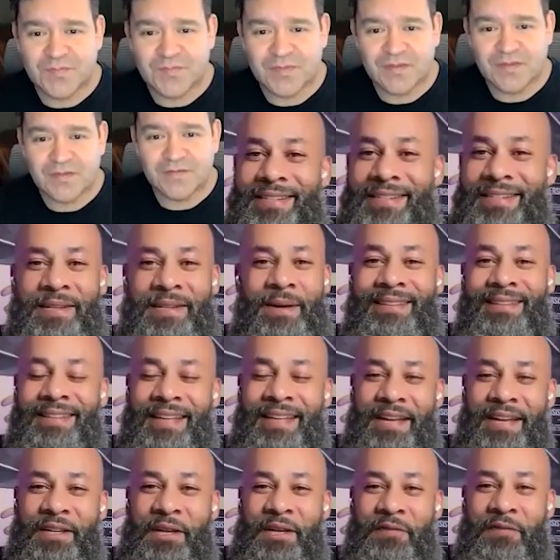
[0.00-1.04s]
Benson, man,
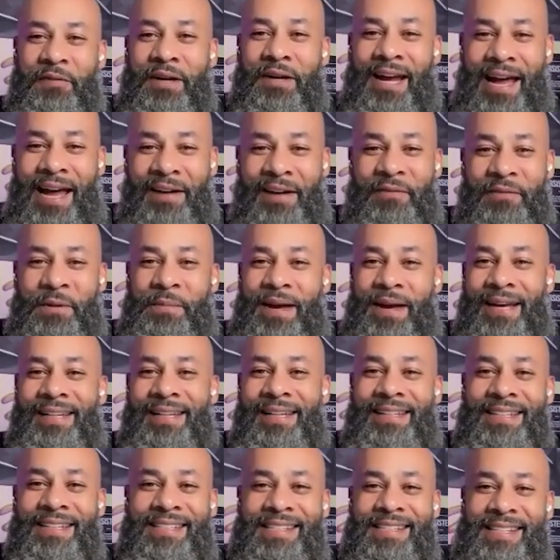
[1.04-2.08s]
thank you for having me,
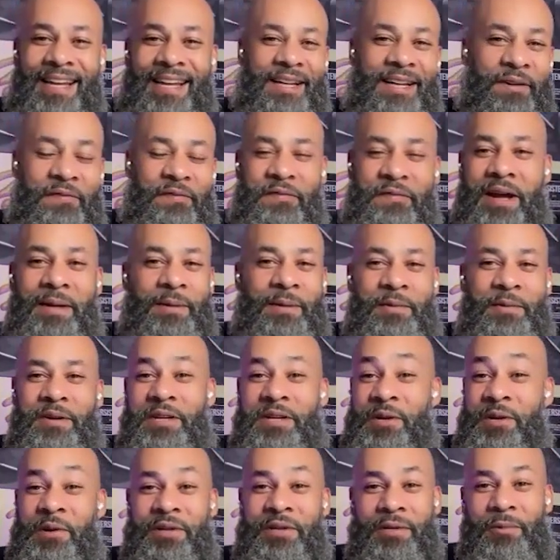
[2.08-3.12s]
man. This is like a family
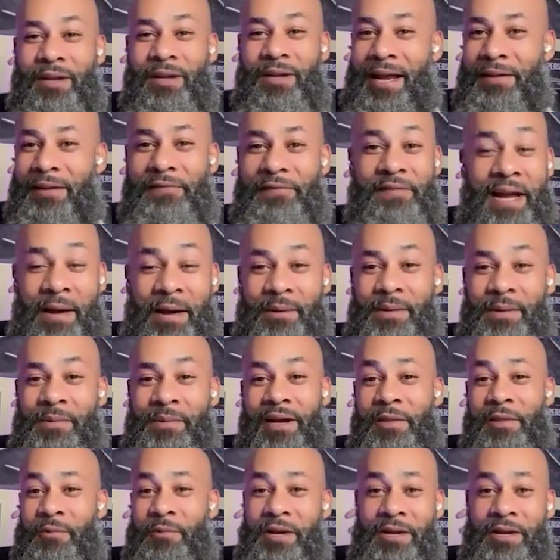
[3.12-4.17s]
reunion. We're like family,
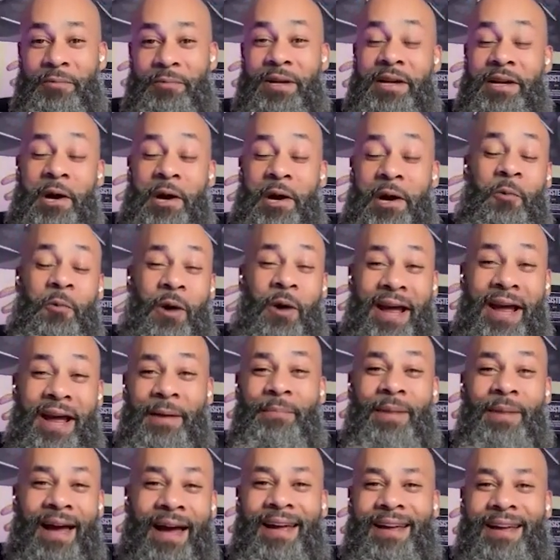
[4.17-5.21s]
brother. We go
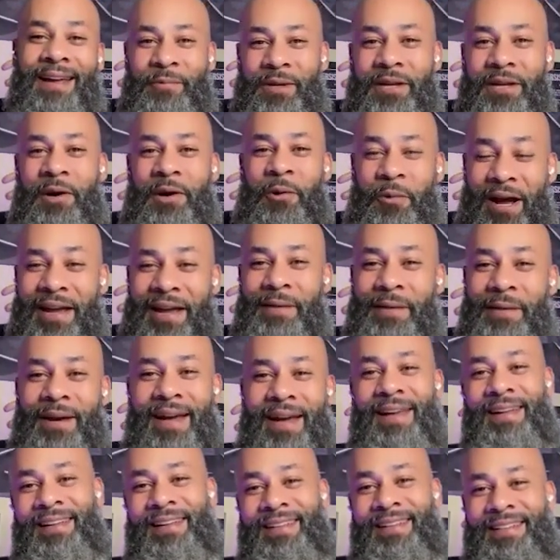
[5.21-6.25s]
way back. We go way
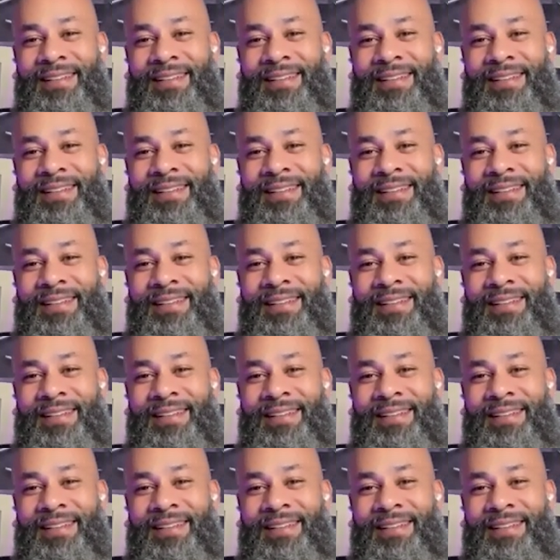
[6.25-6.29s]
back.